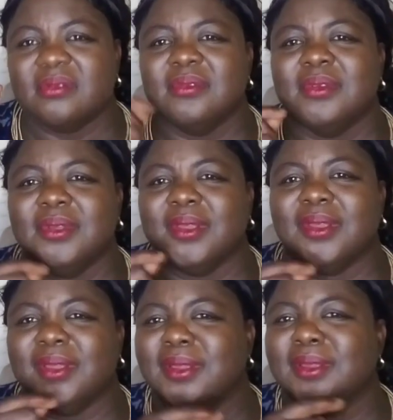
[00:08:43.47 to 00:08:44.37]

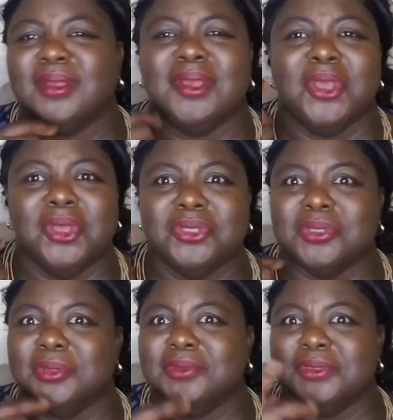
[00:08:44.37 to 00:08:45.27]
Some
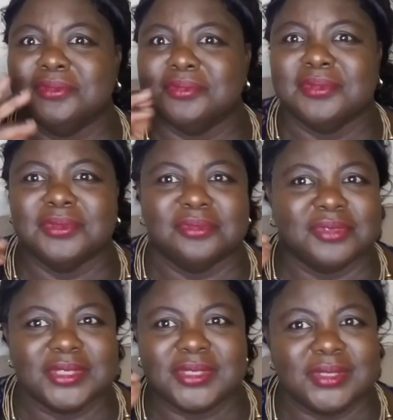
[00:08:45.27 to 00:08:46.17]
of the
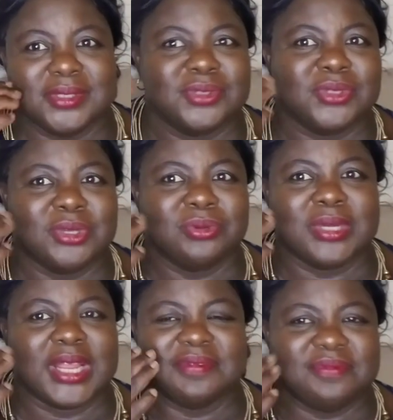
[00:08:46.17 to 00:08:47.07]
faces, they could
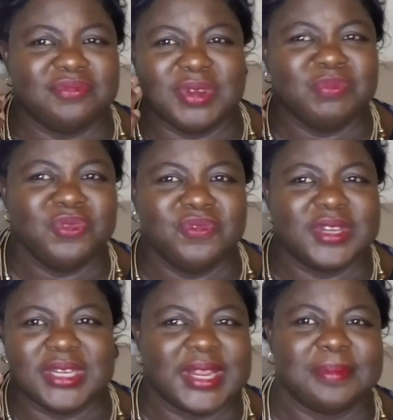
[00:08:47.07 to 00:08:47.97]
have removed
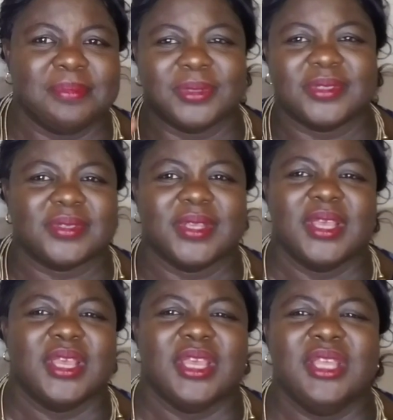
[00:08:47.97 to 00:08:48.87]
them, but
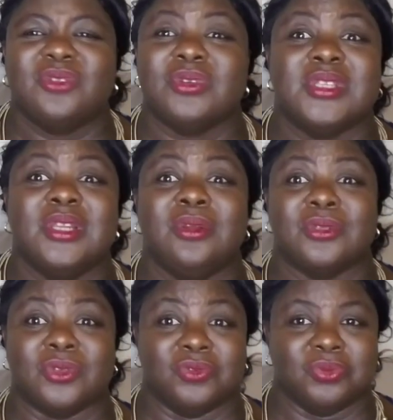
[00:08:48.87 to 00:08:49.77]
it was a lot
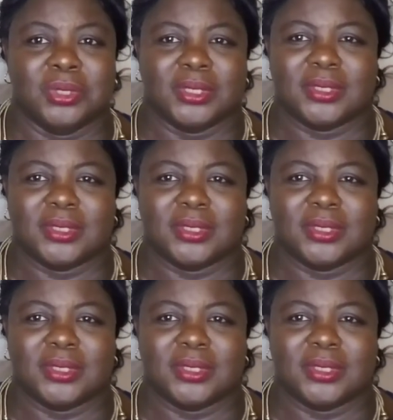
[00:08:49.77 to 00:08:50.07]
of work.